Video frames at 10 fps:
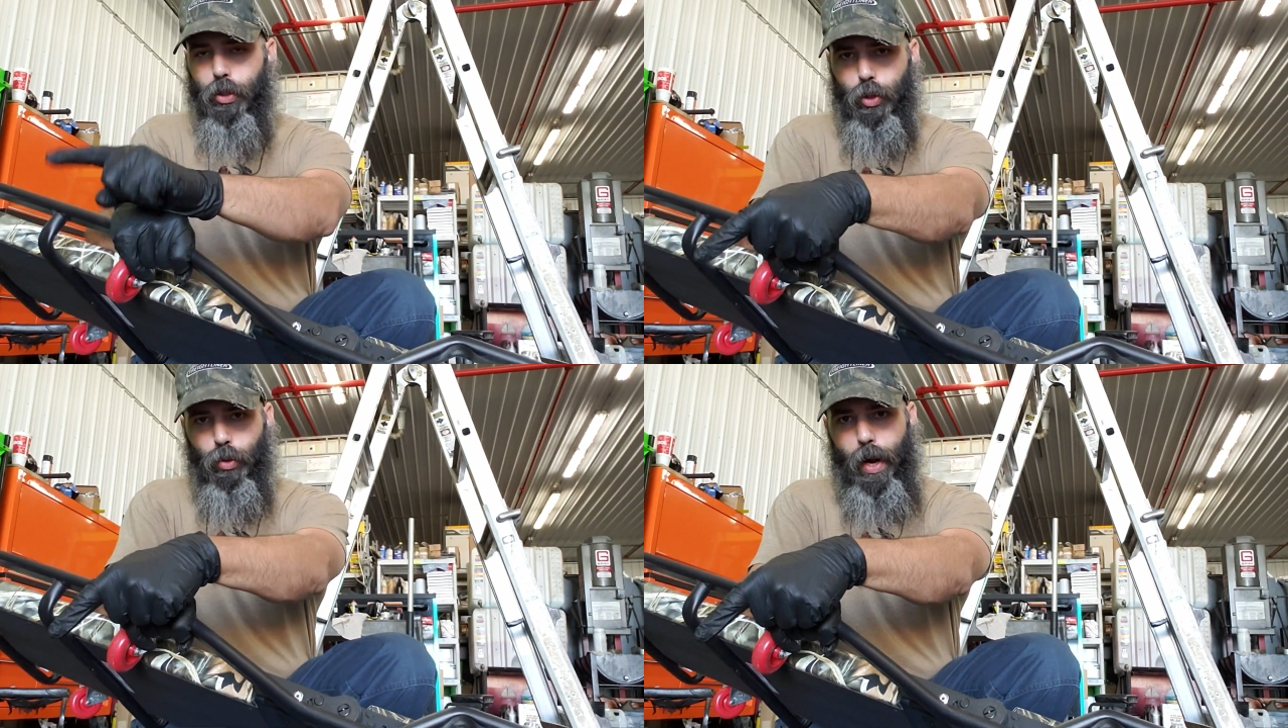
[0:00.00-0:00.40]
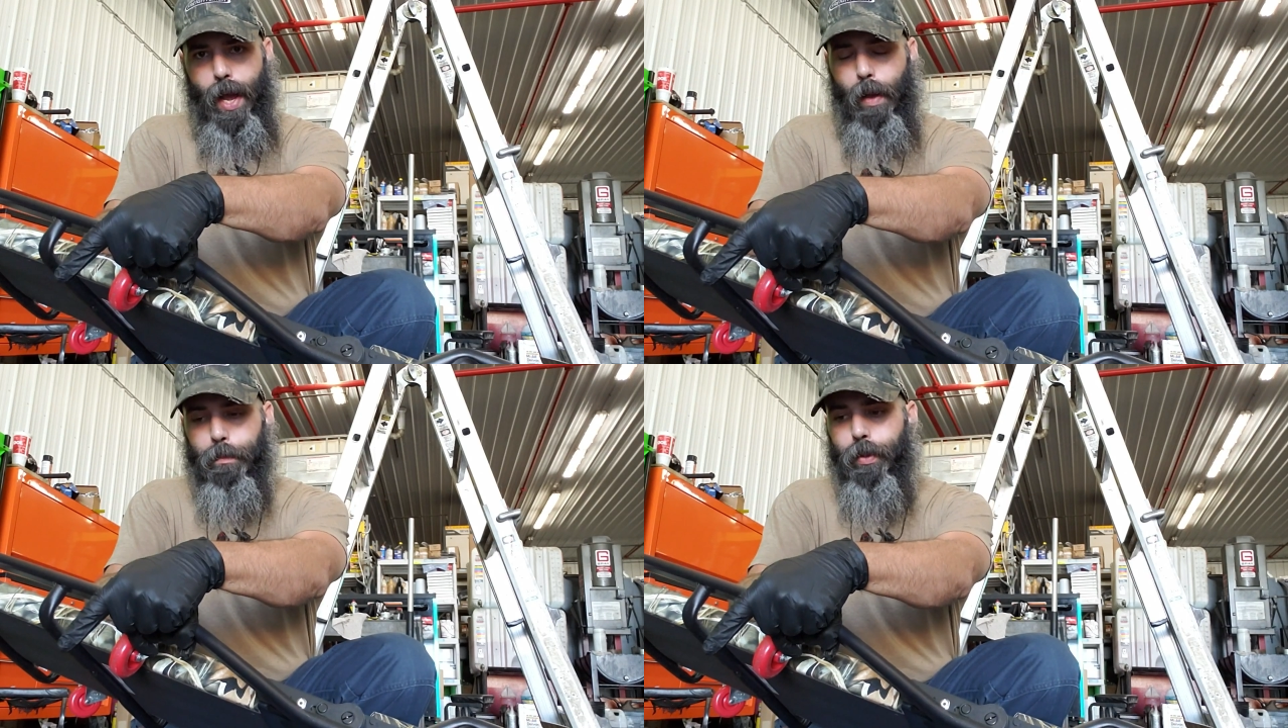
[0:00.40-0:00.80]

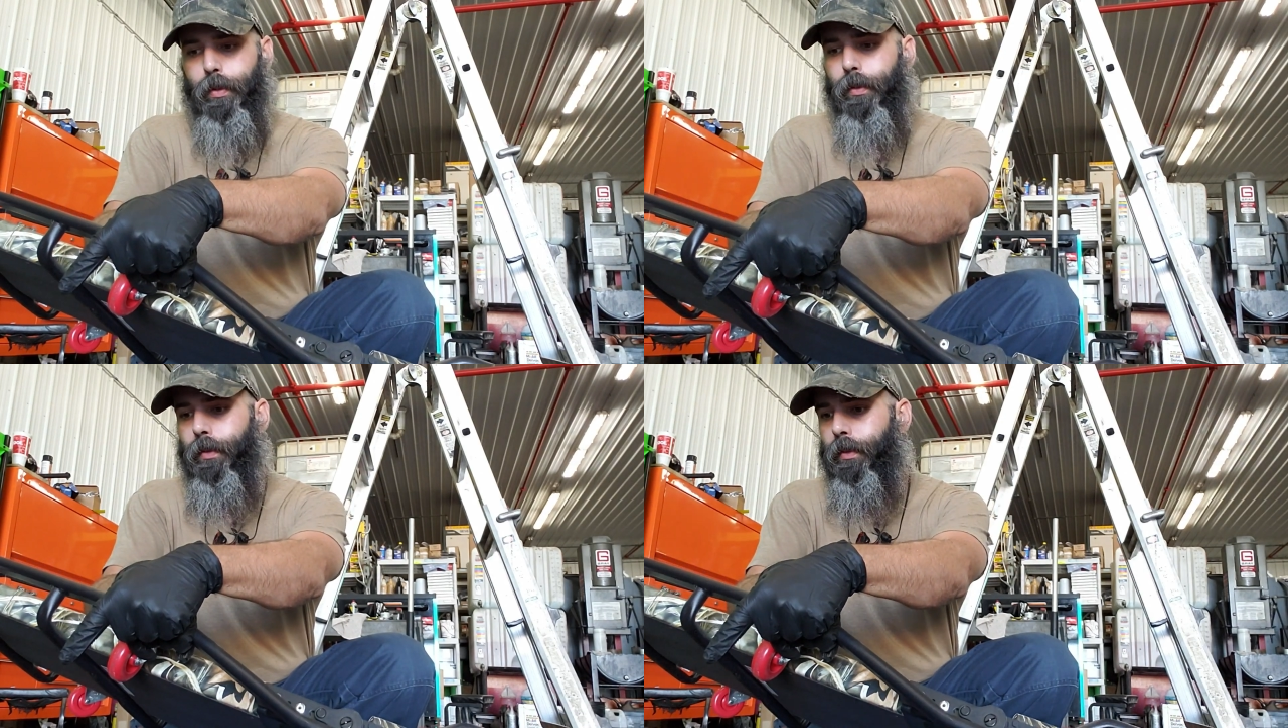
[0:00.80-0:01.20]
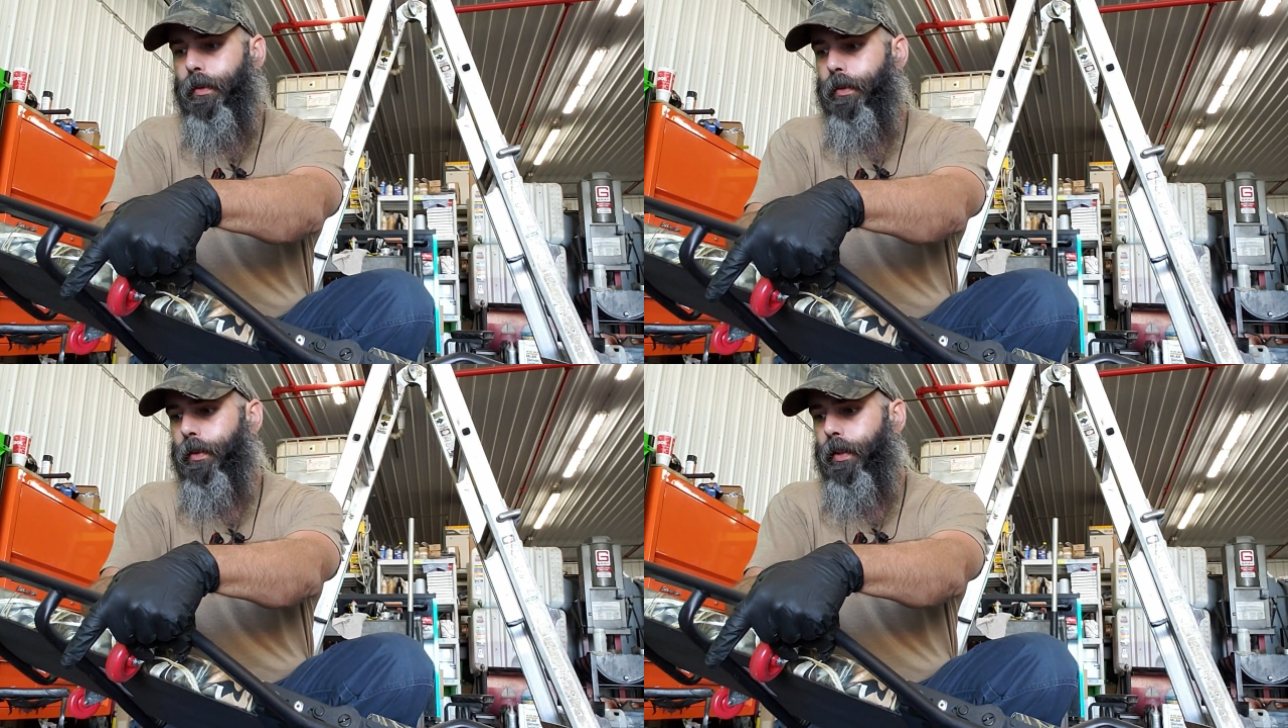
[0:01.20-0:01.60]
scrap
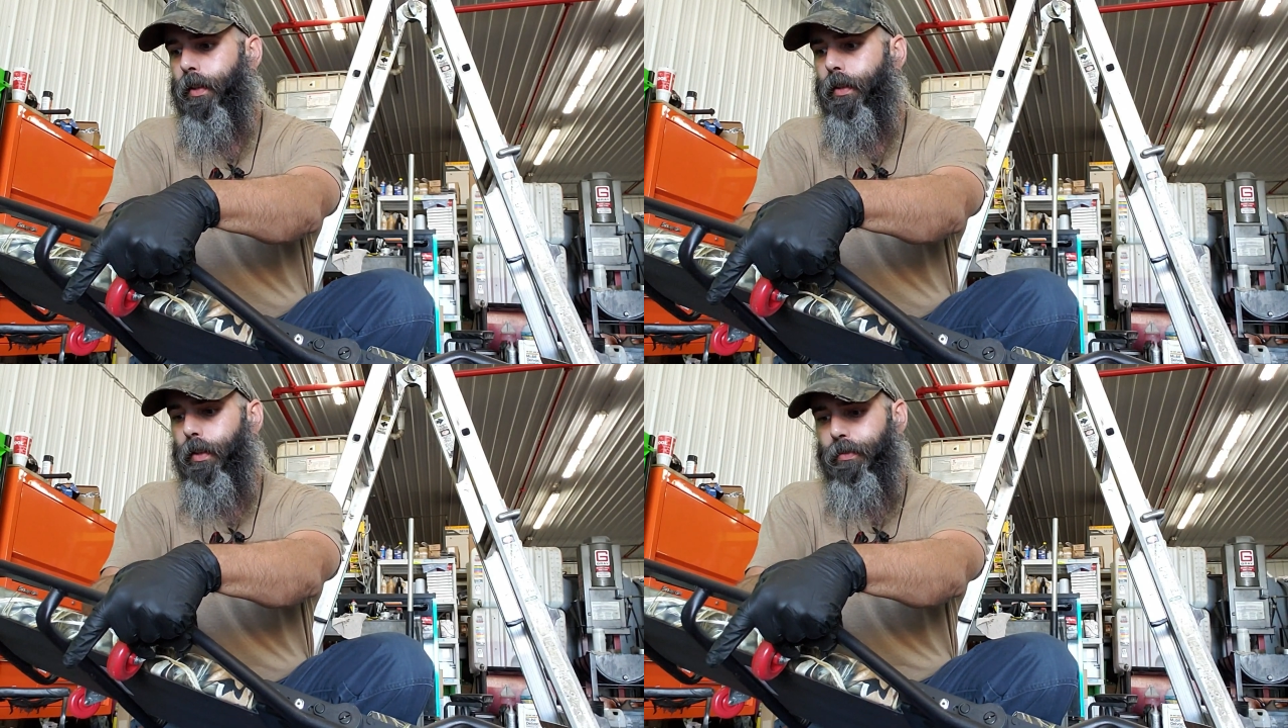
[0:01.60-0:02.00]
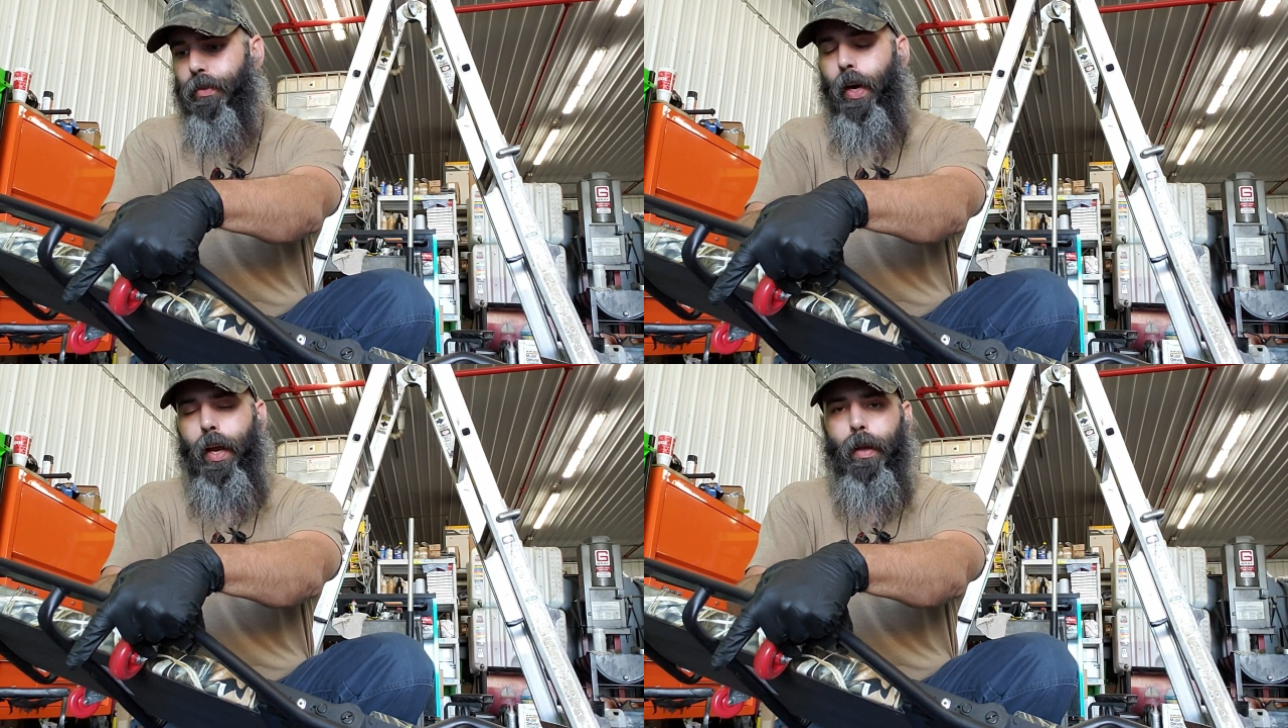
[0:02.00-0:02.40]
the
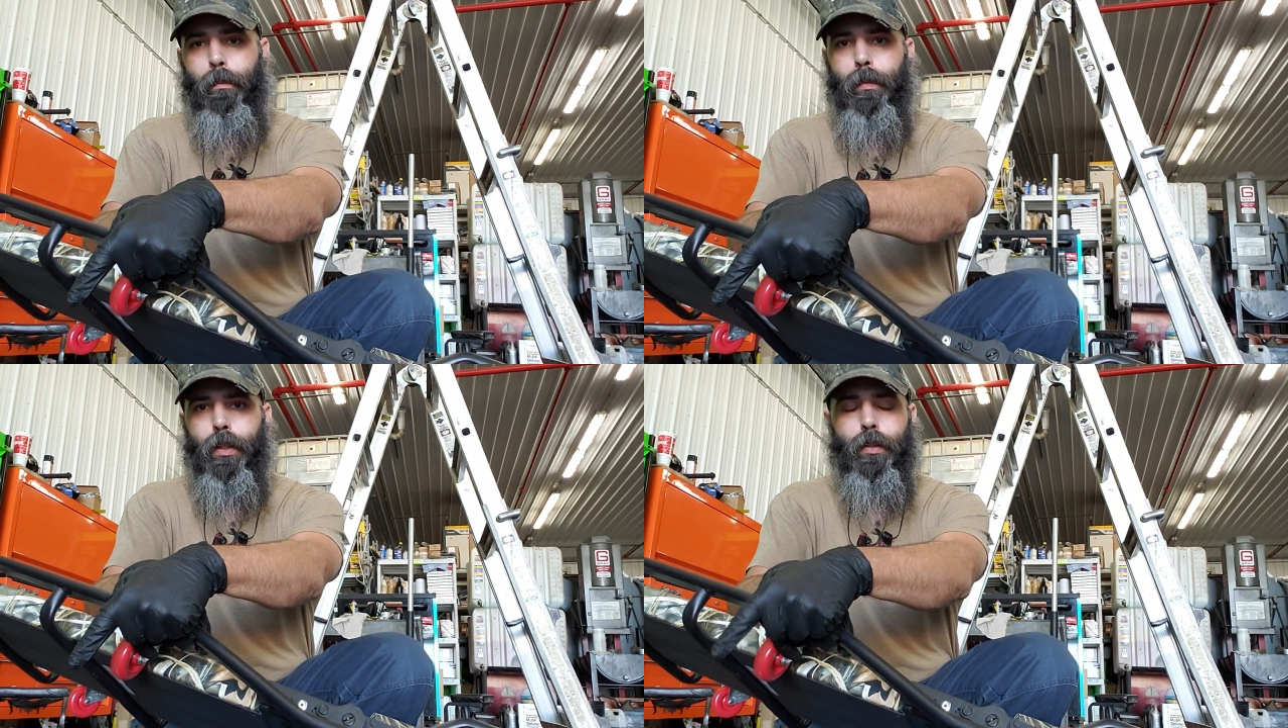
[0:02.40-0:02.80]
frame,